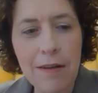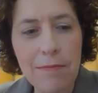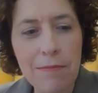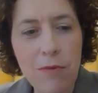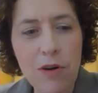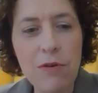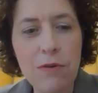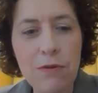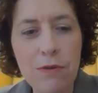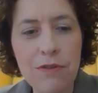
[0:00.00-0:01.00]
what are your
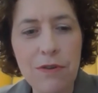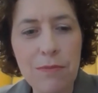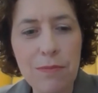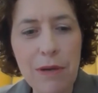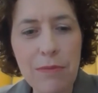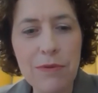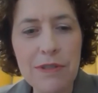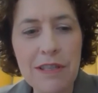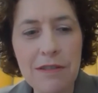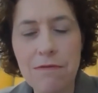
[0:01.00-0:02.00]
thoughts on people
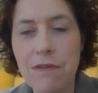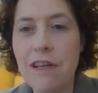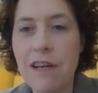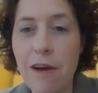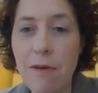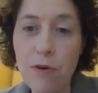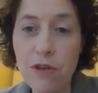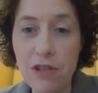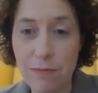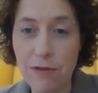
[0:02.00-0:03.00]
with schizophrenia and
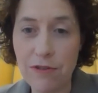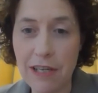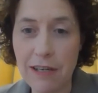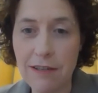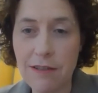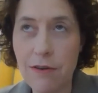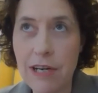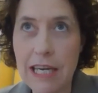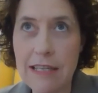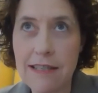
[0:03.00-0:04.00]
worship music? So I
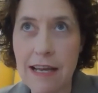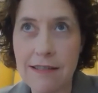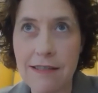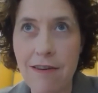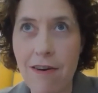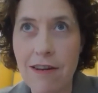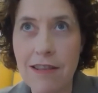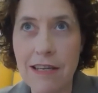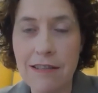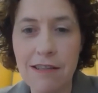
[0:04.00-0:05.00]
guess that's the kind of
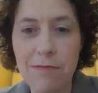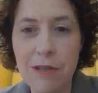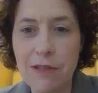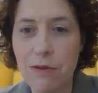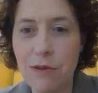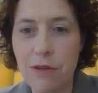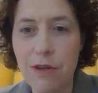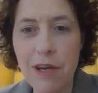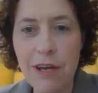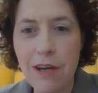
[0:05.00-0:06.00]
thing similar to
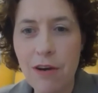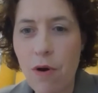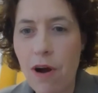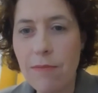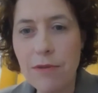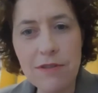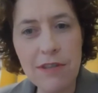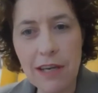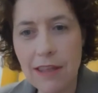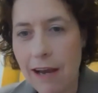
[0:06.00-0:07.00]
choir
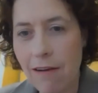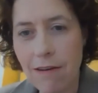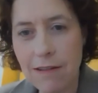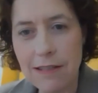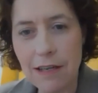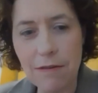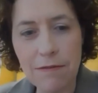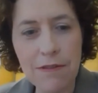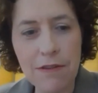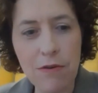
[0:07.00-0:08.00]
music, that kind of stuff.
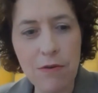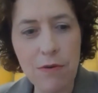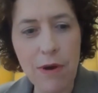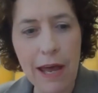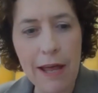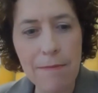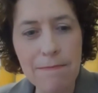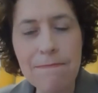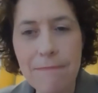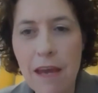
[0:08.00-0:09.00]
So
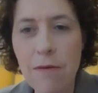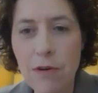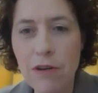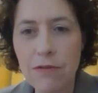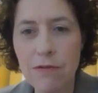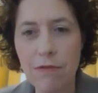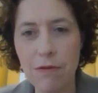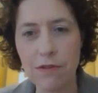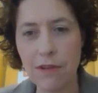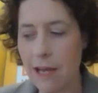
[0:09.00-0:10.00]
what are your
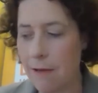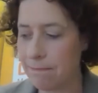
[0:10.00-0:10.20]
thoughts on that?